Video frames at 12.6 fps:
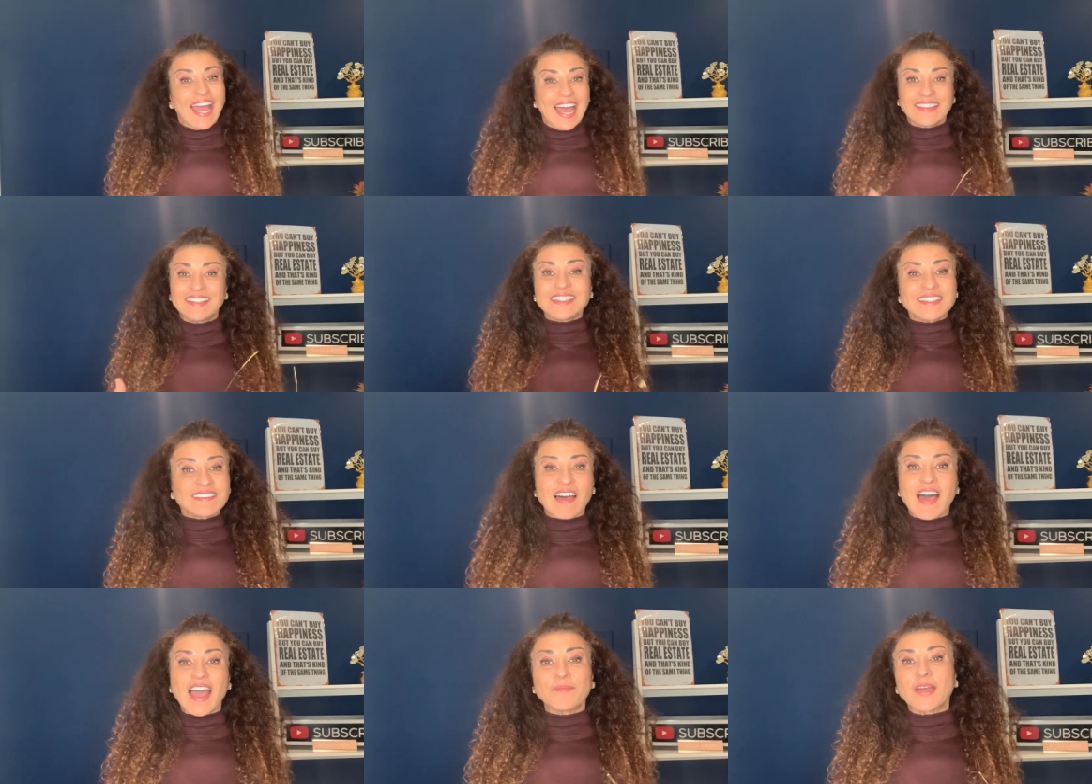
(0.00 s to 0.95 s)
At this
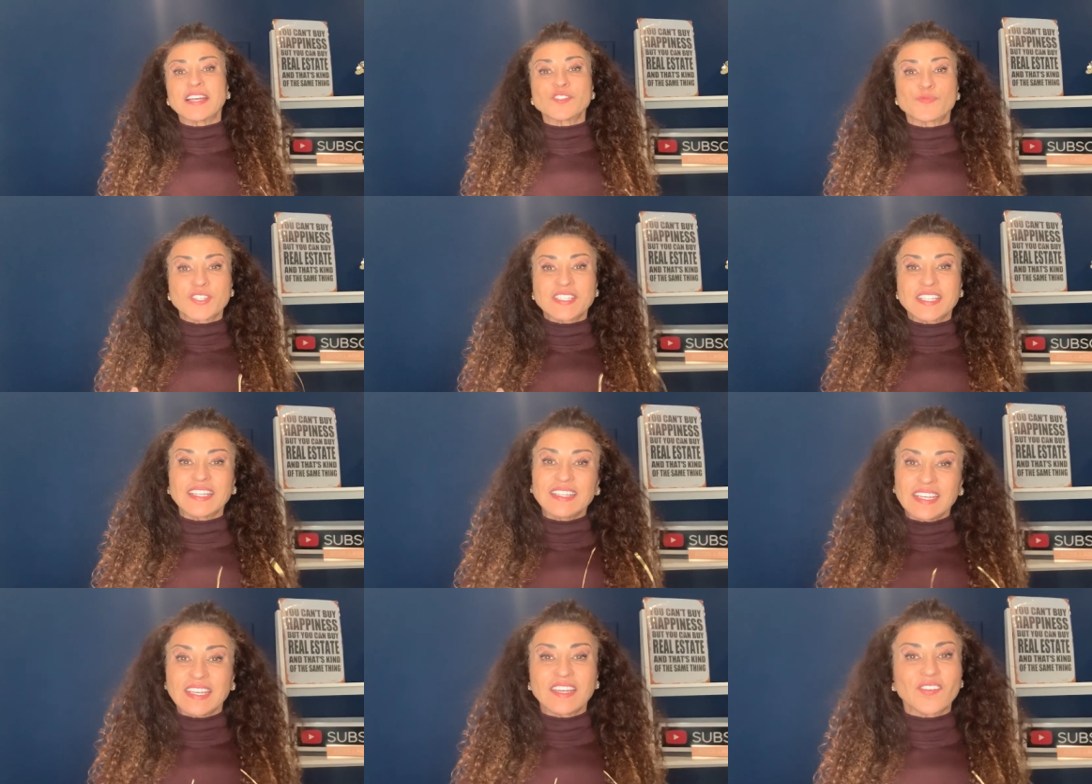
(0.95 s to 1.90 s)
time, as we sit
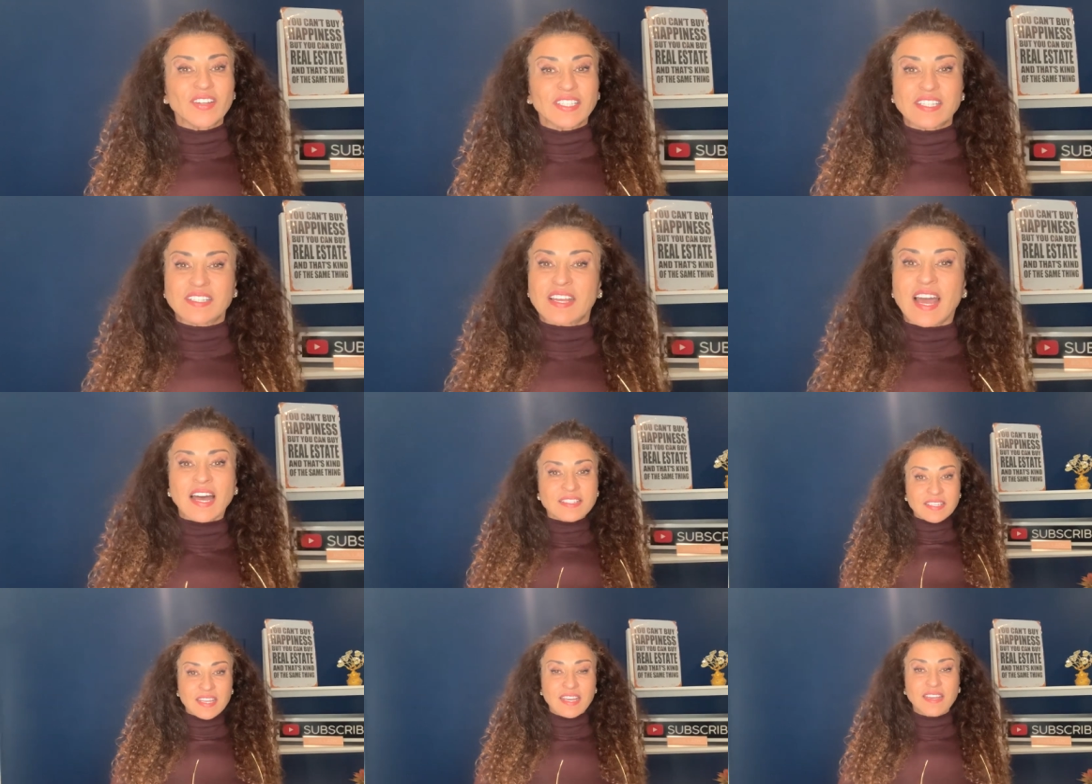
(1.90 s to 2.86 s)
here and
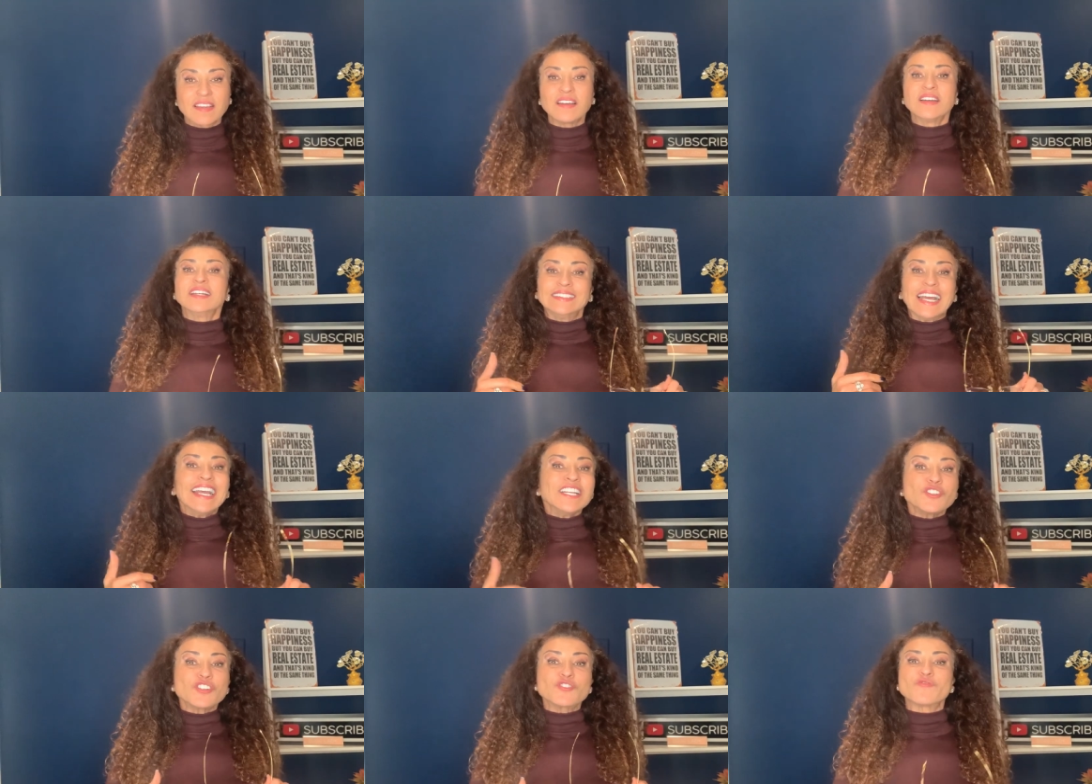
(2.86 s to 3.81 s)
discussing, the
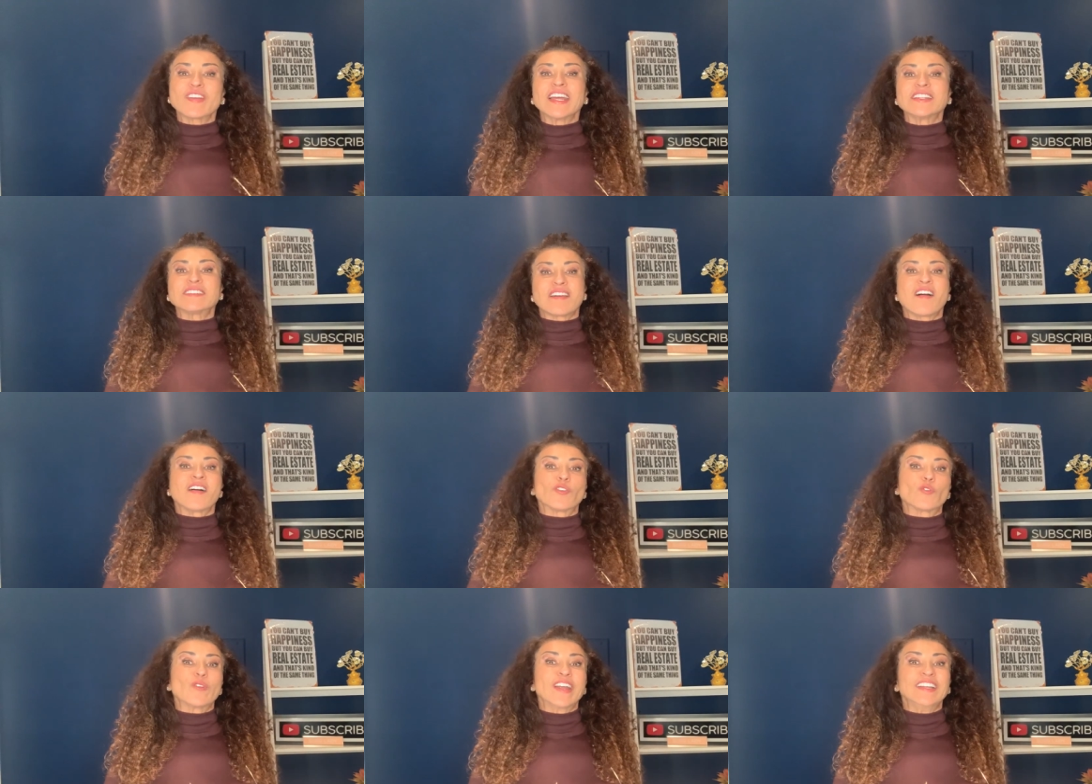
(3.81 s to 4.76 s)
interest rates are
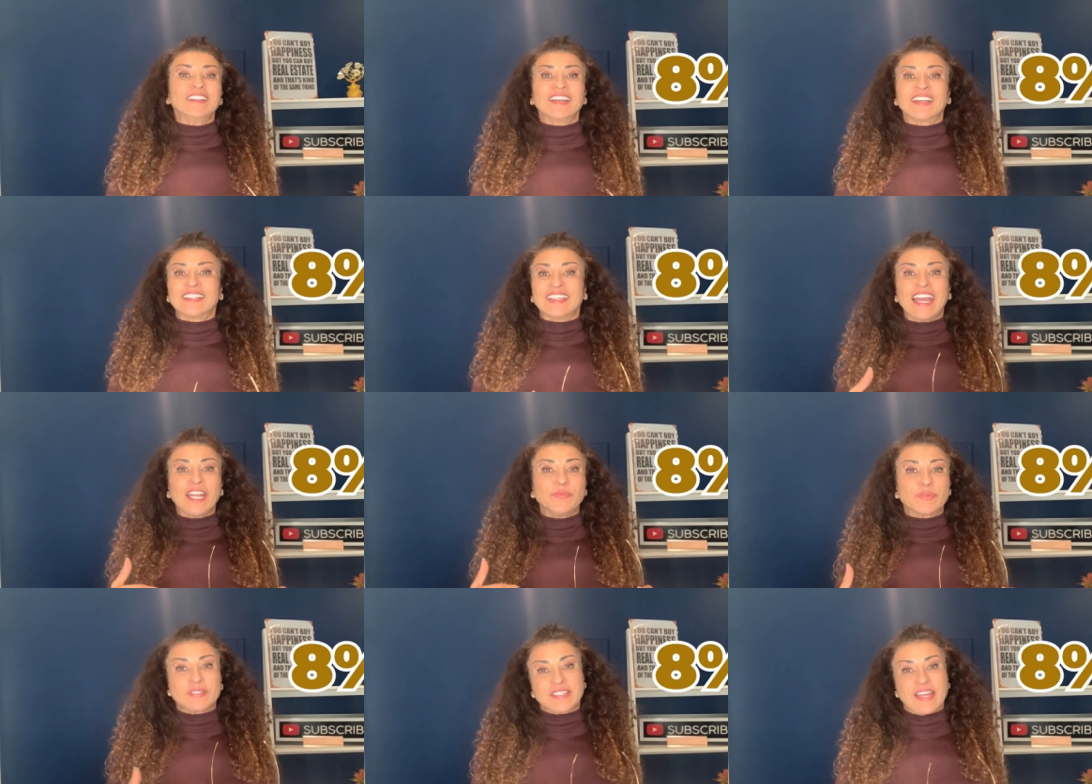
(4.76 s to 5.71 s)
already like
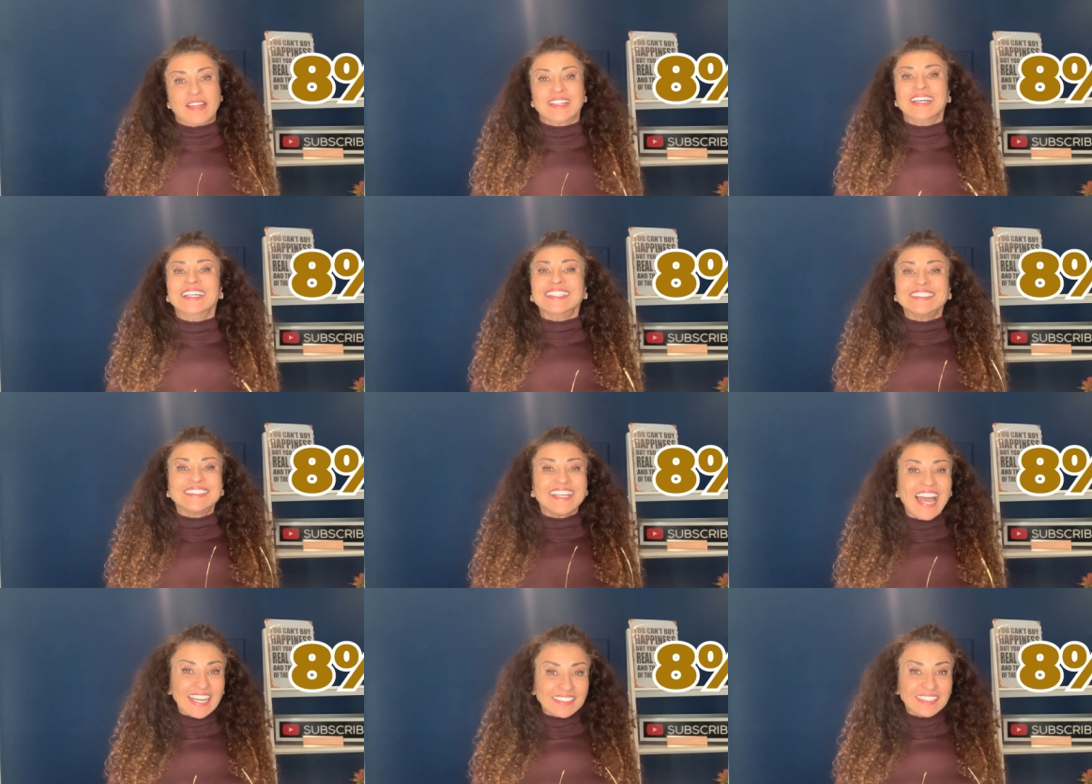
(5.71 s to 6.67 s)
at 8%
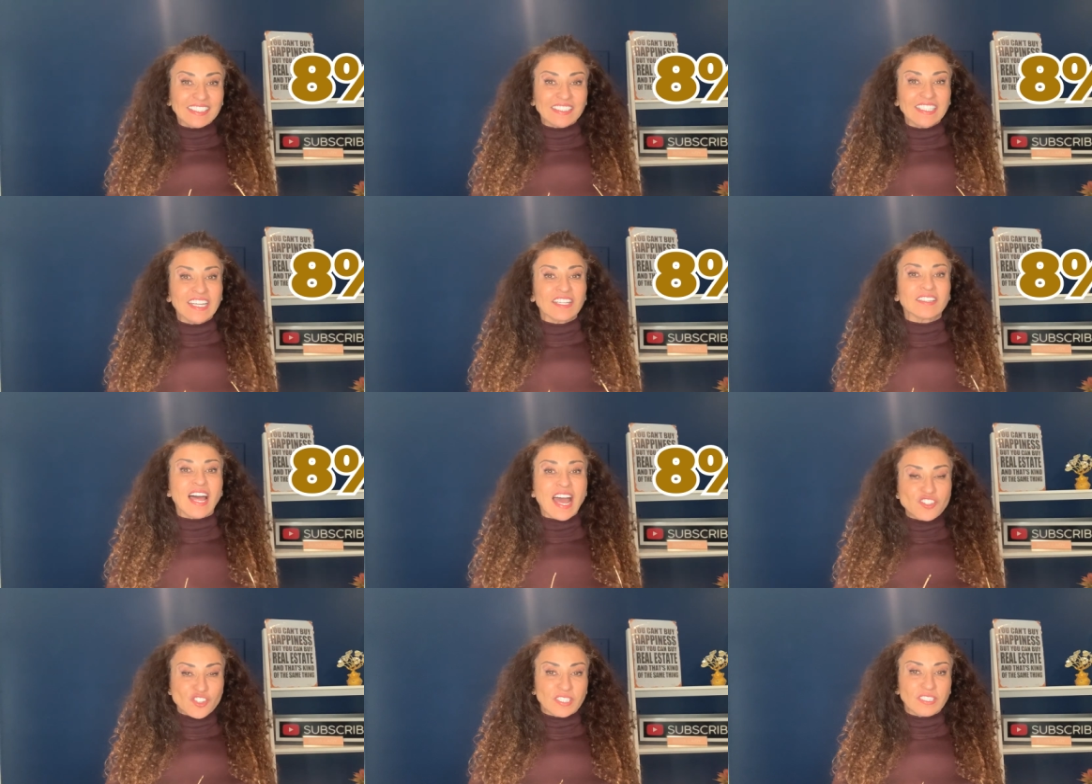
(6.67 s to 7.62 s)
technically and
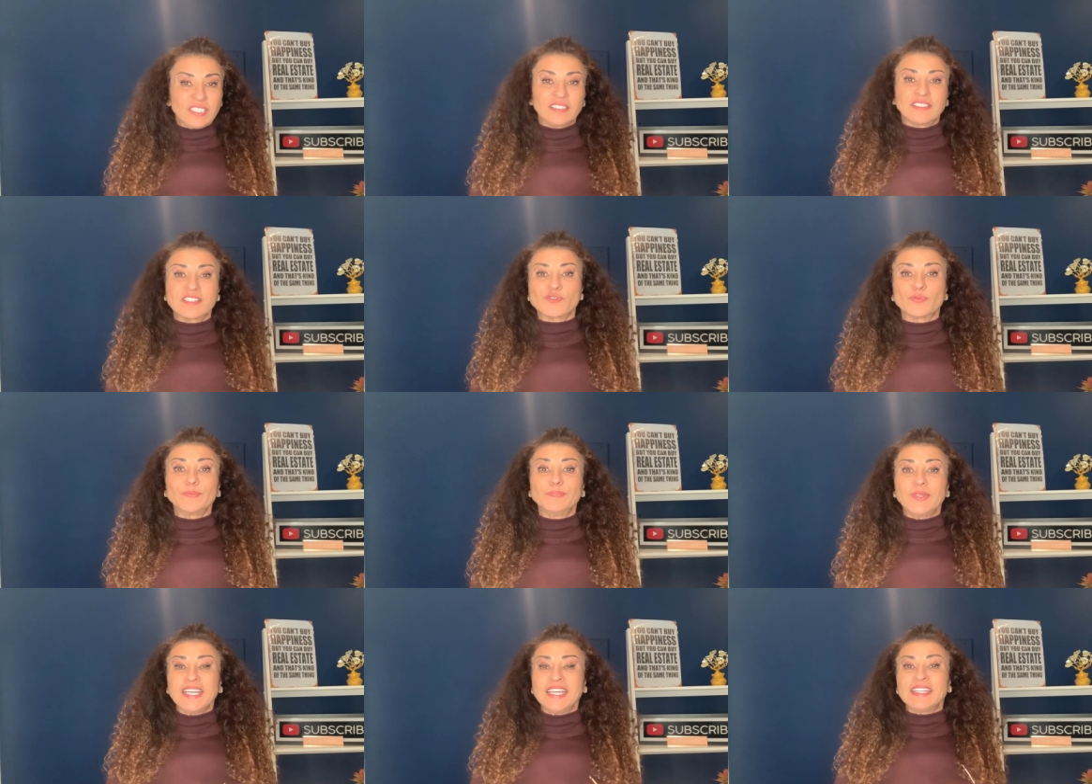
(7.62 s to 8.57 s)
logically, this would
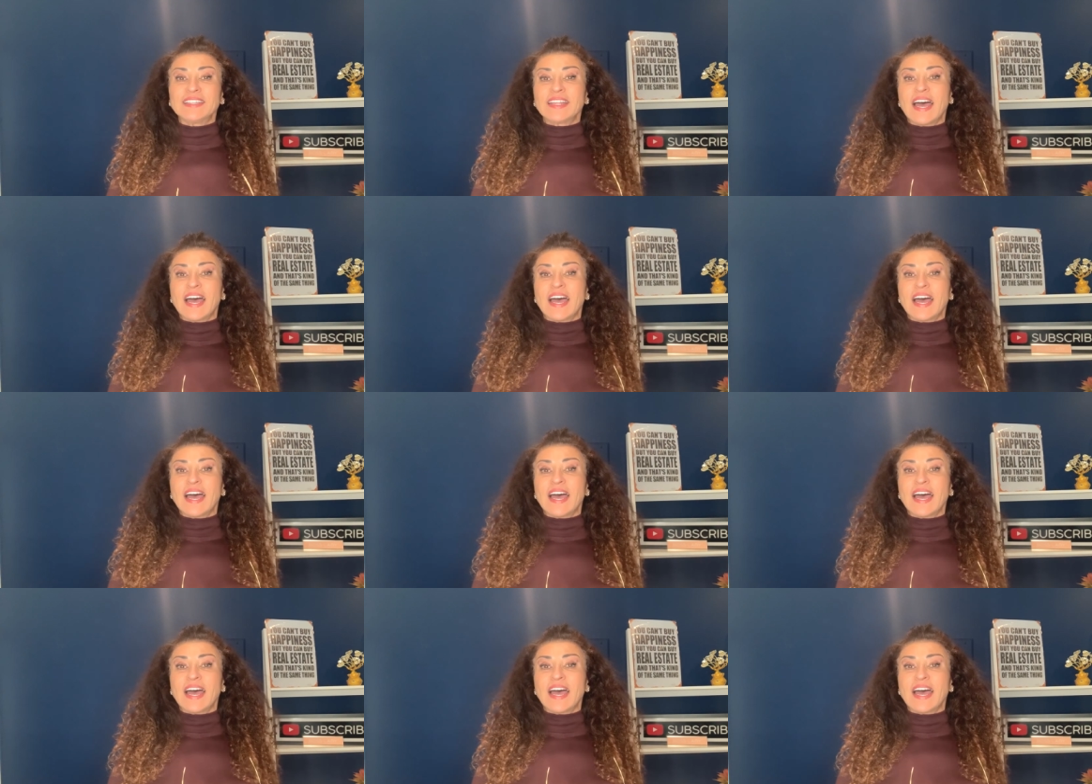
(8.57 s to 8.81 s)
mean